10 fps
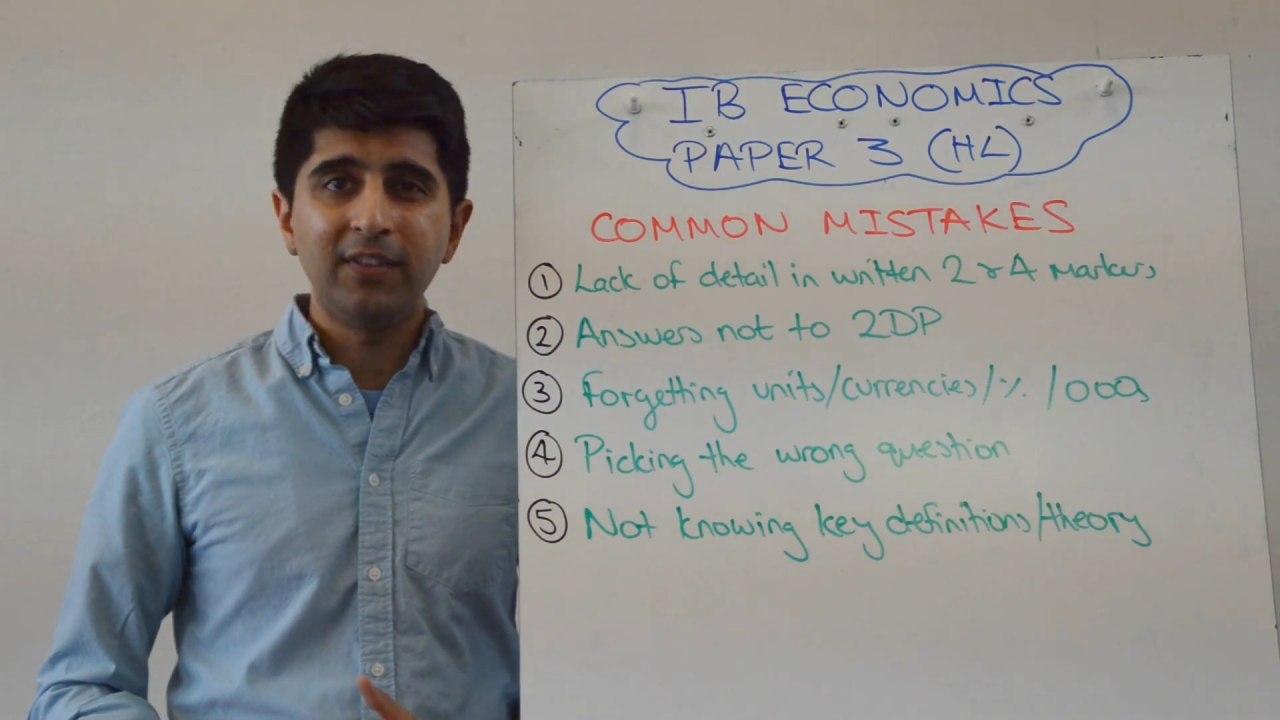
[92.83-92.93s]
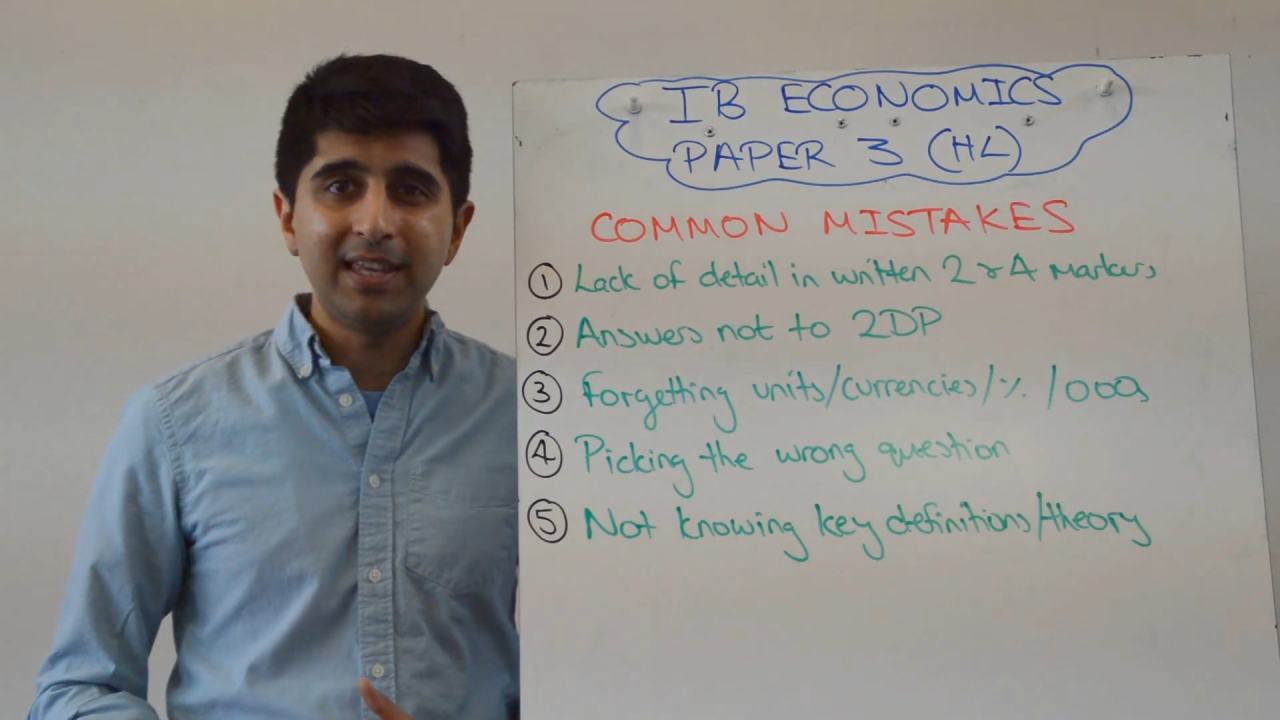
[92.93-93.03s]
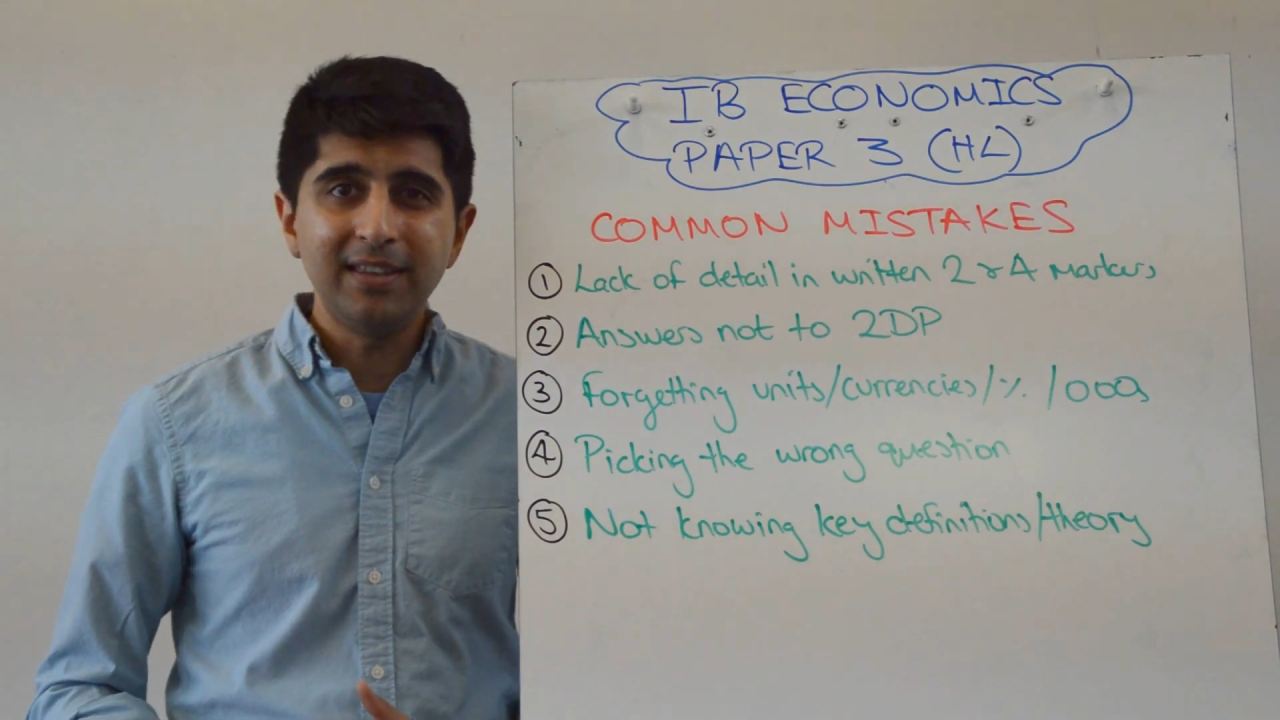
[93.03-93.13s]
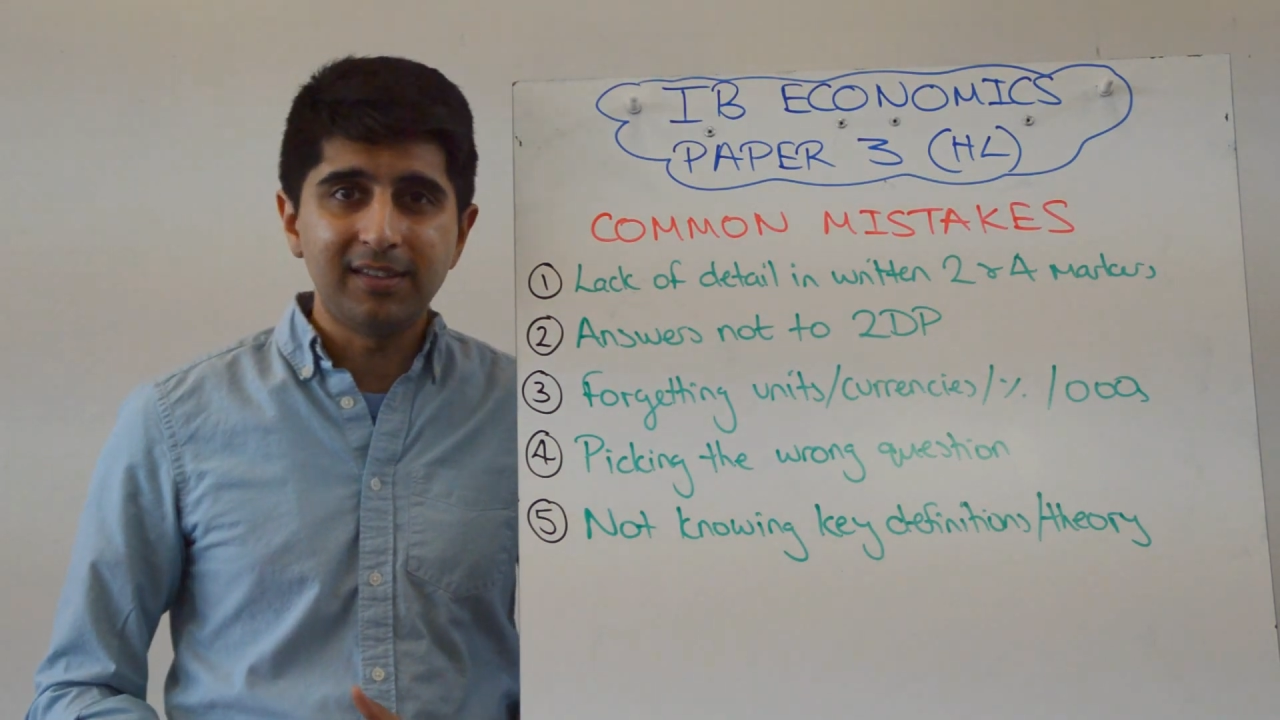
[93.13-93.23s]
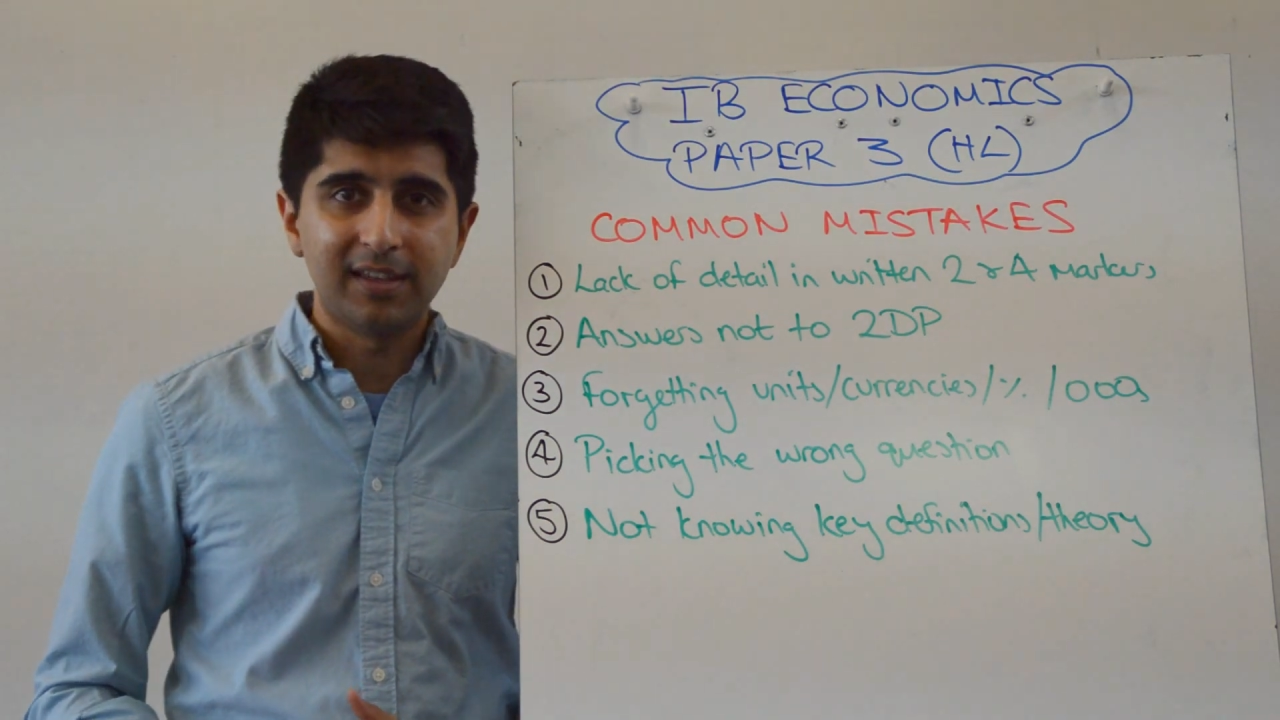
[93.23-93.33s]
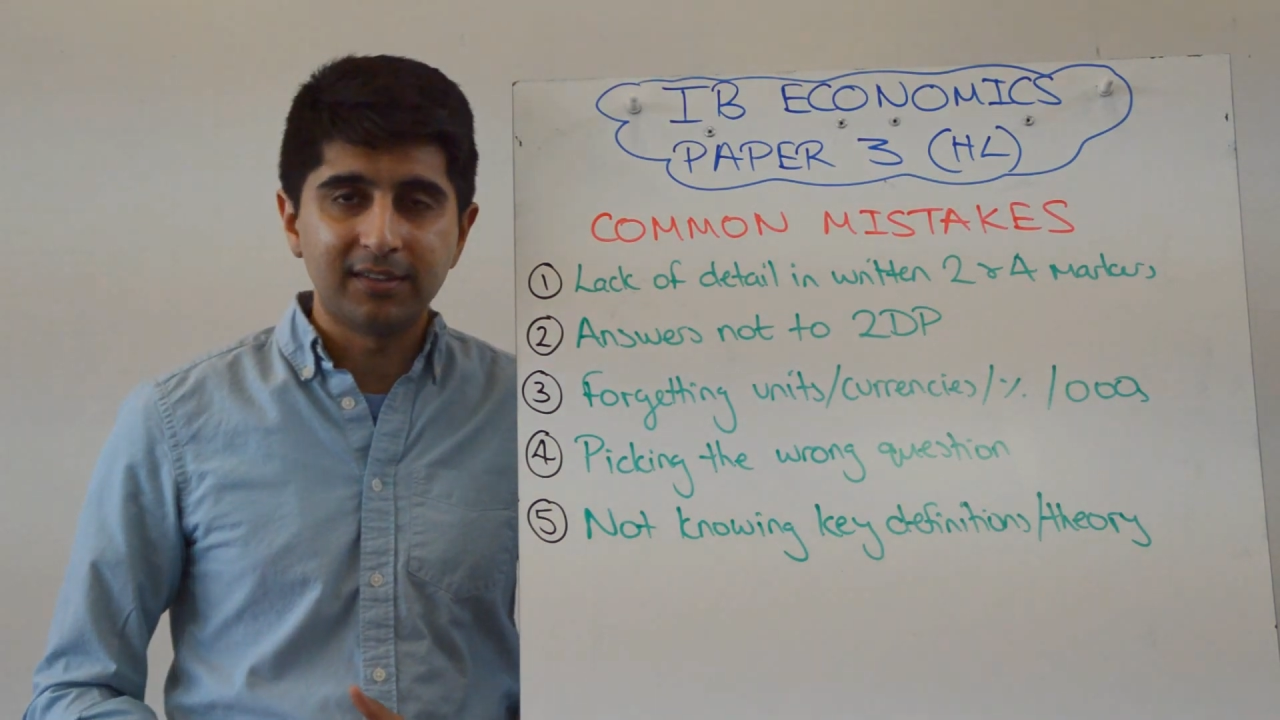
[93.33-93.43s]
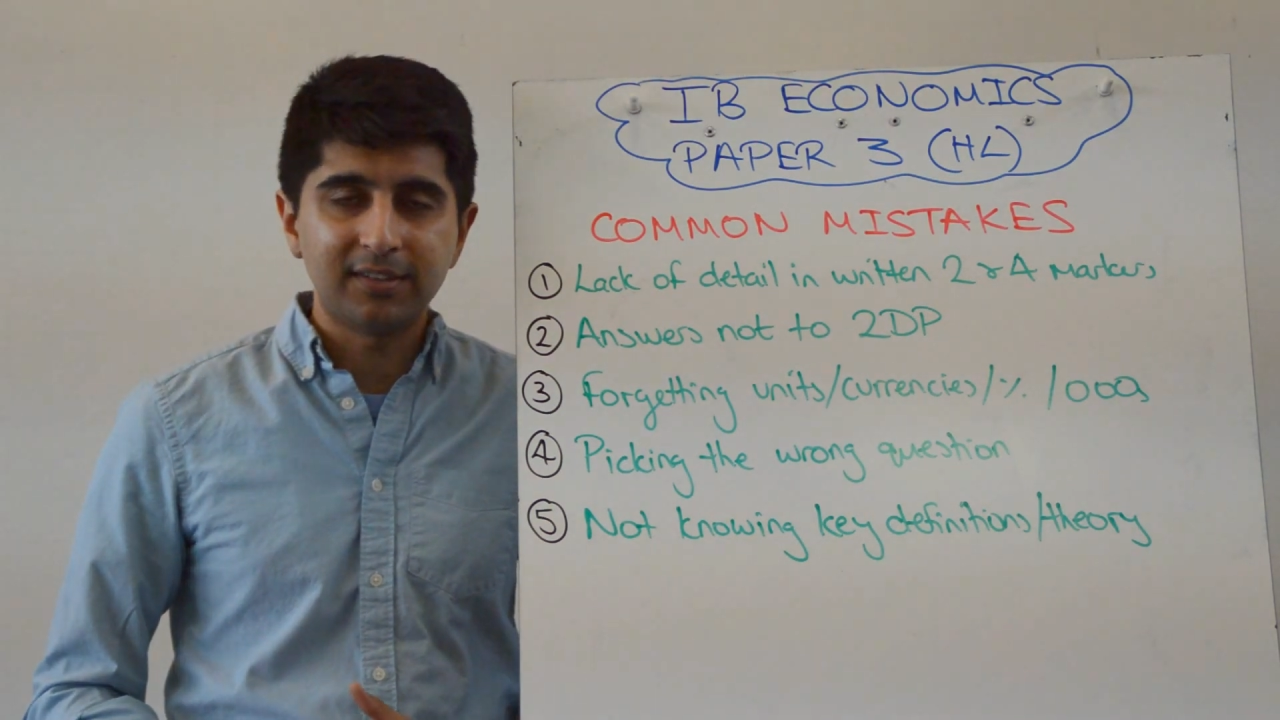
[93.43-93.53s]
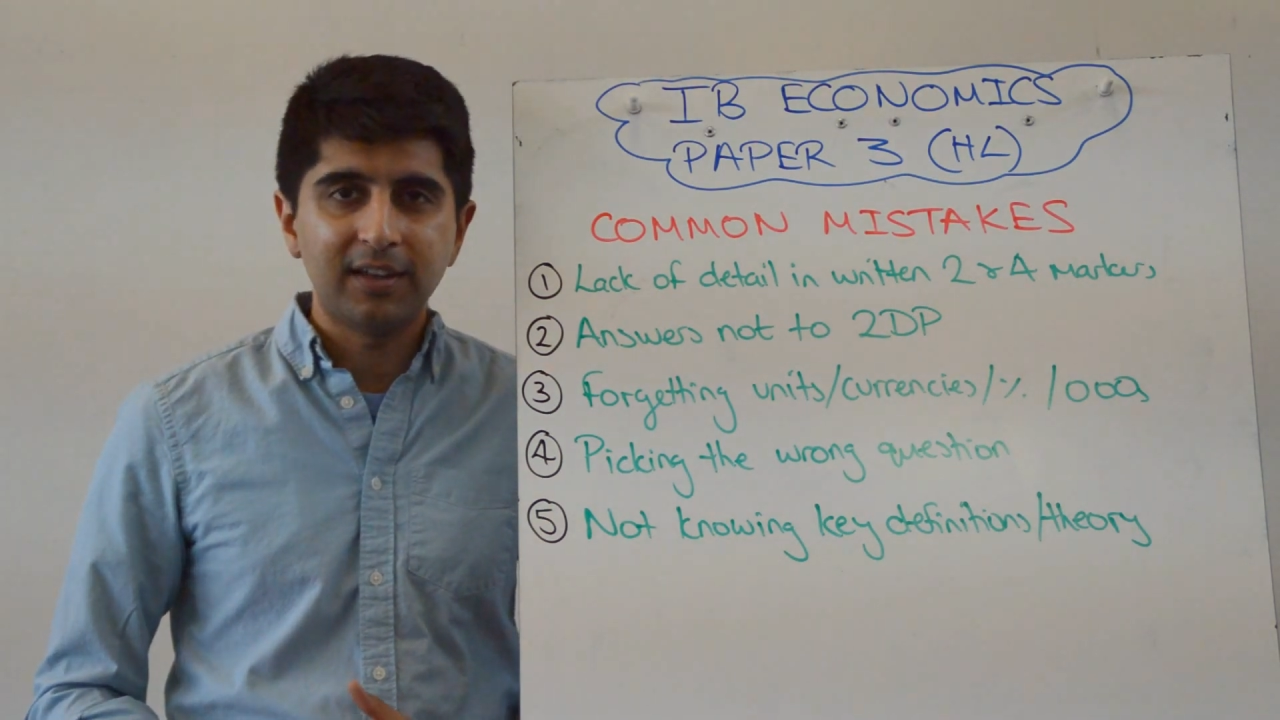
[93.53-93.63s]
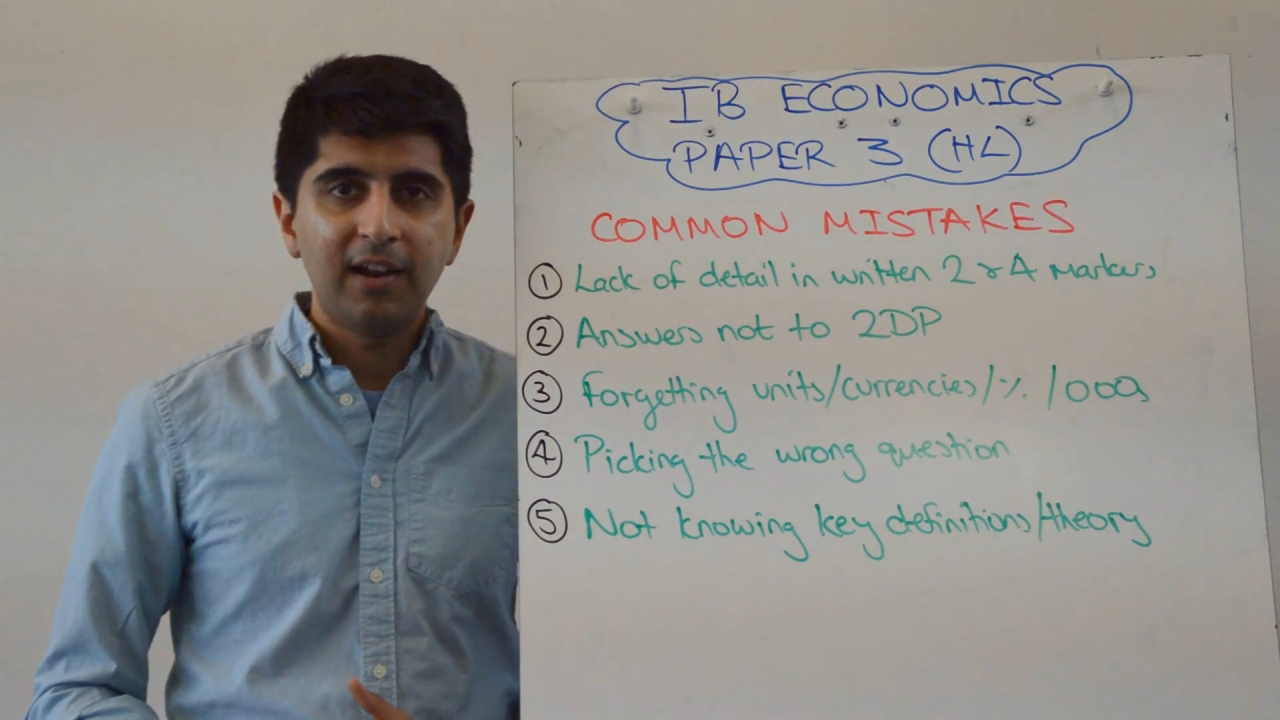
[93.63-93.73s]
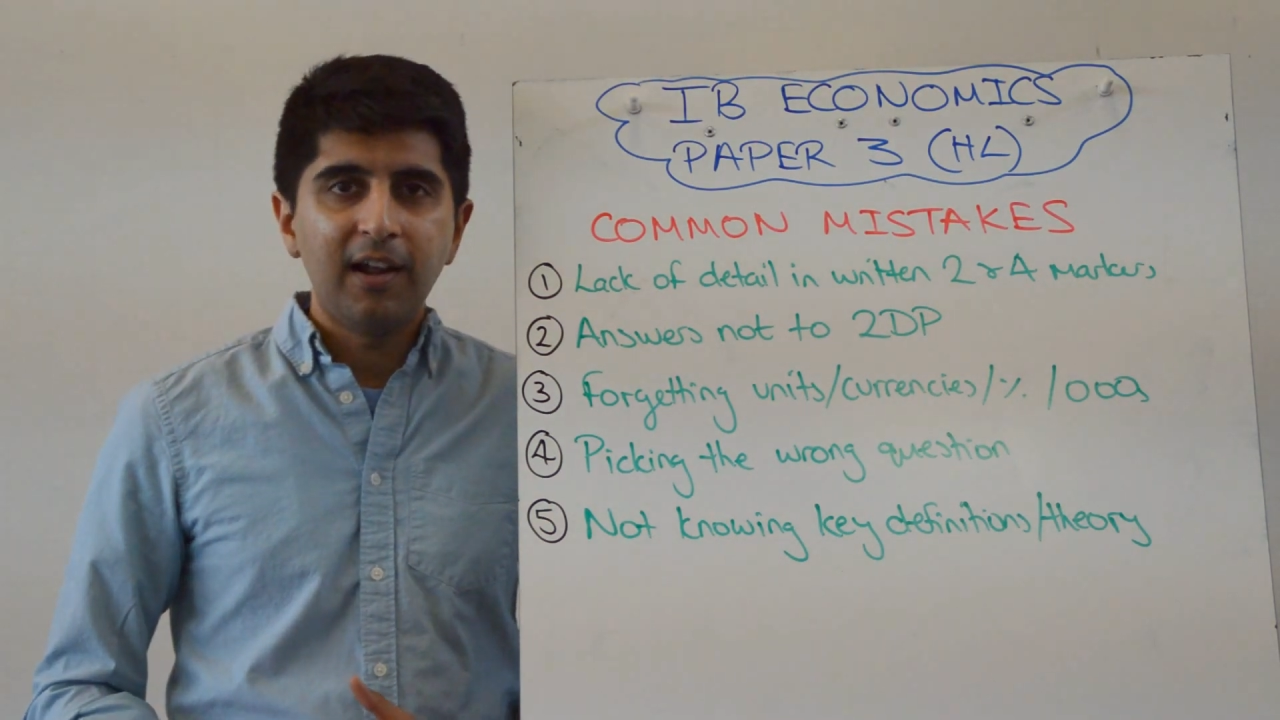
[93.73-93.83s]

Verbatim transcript: easiest.